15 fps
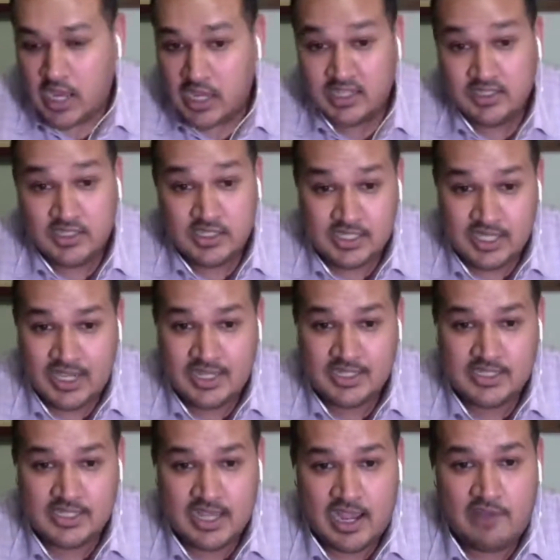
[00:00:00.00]
in this
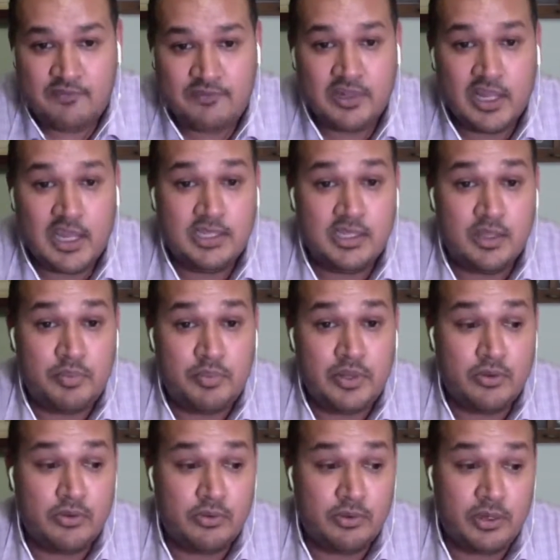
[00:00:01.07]
case, I feel like the
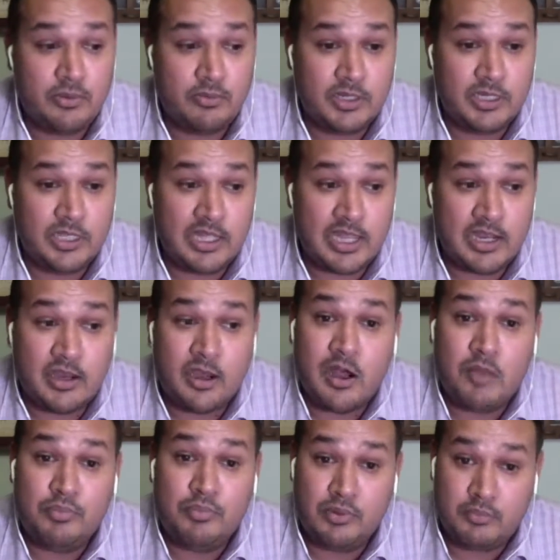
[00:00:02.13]
Pinot Gris really like
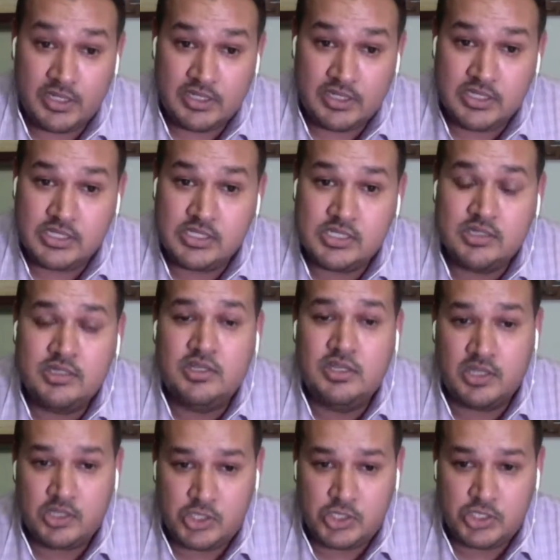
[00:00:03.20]
complements the
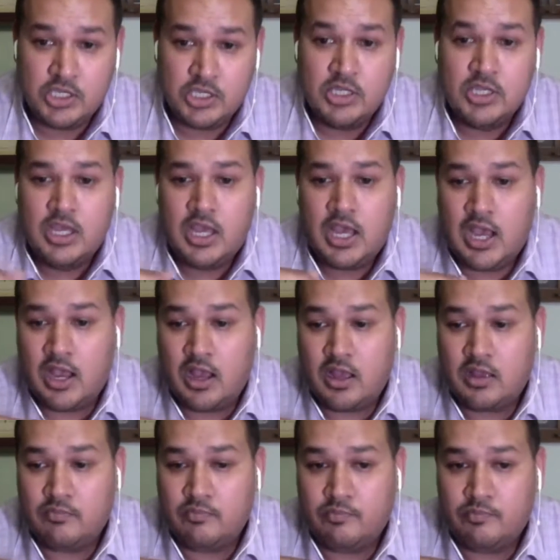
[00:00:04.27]
dish.
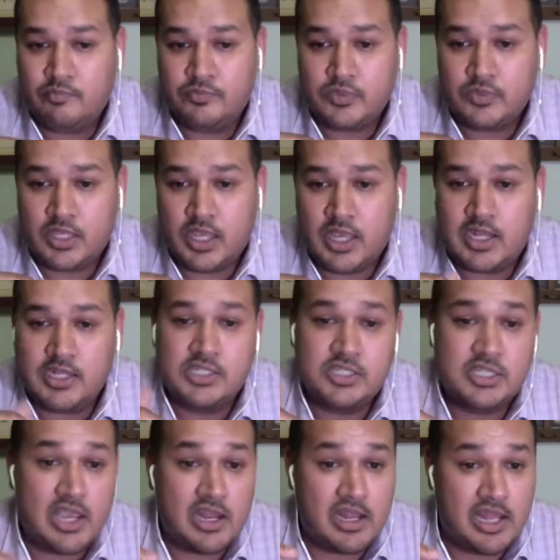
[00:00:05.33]
And it just
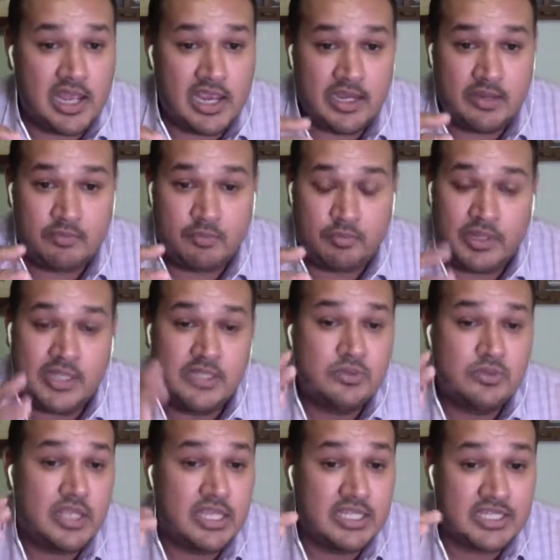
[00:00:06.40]
kind of like plays
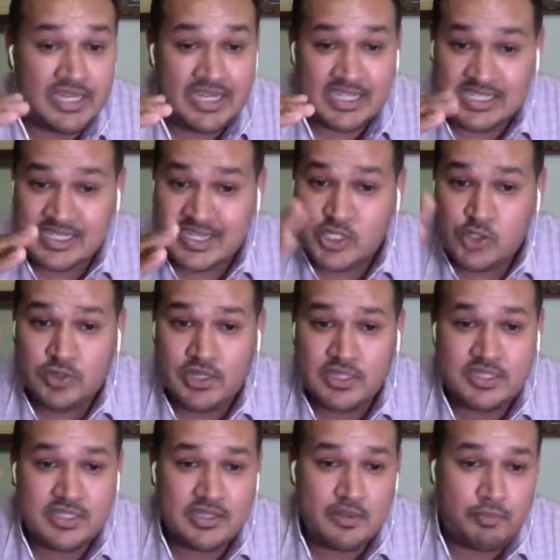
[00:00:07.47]
with it. It
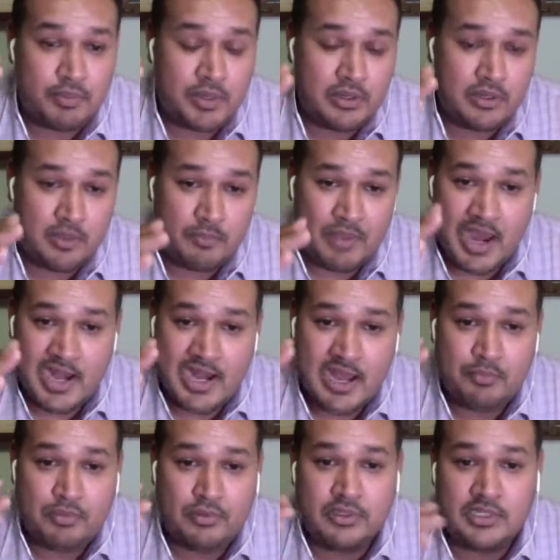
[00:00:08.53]
accentuates the
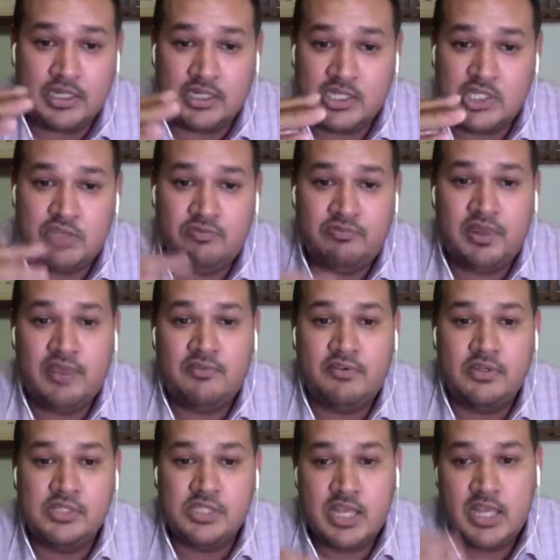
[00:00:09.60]
pineapple and the lychee
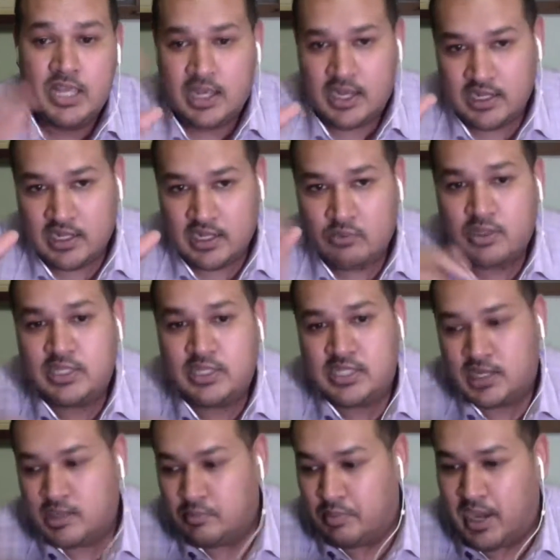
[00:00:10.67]
flavors, and they really
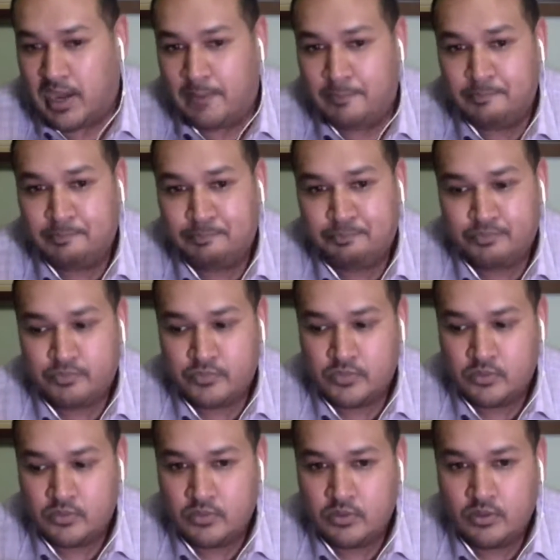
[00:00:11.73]
tend to pop.
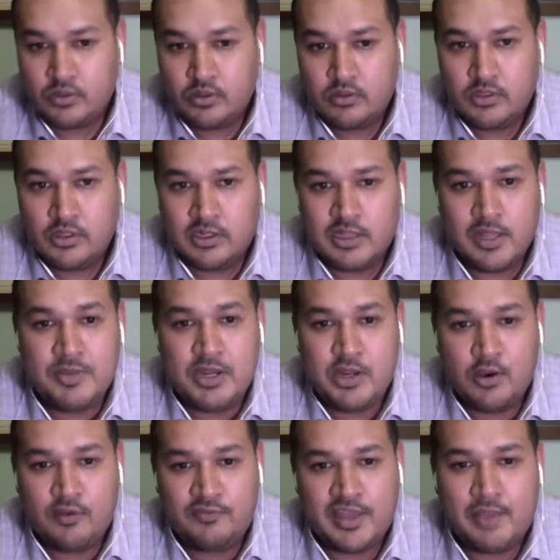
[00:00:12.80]
Let me
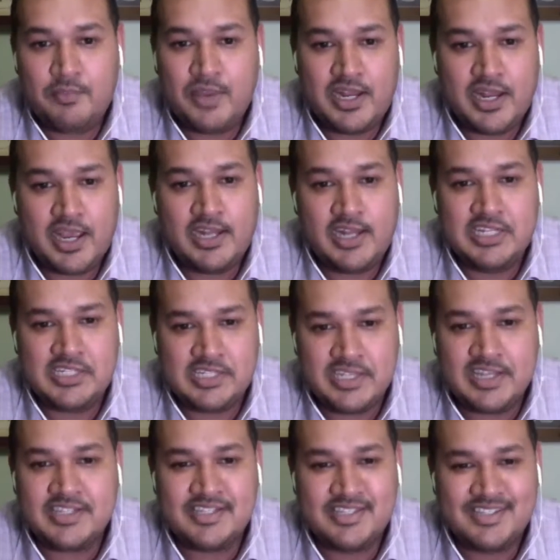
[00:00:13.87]
know if that made any
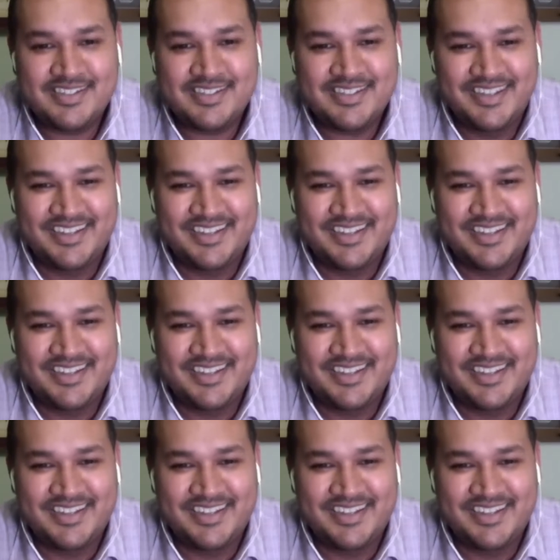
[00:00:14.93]
sense.